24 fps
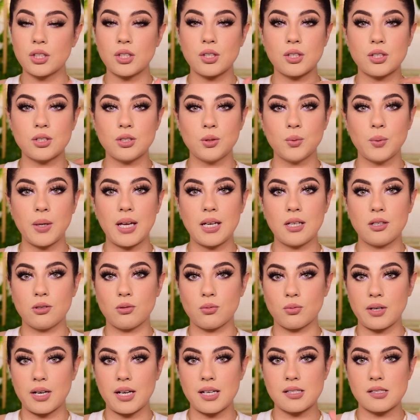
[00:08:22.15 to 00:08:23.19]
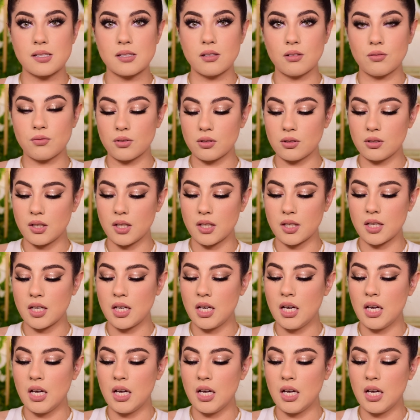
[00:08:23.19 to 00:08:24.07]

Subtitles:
You can do a gray silver look.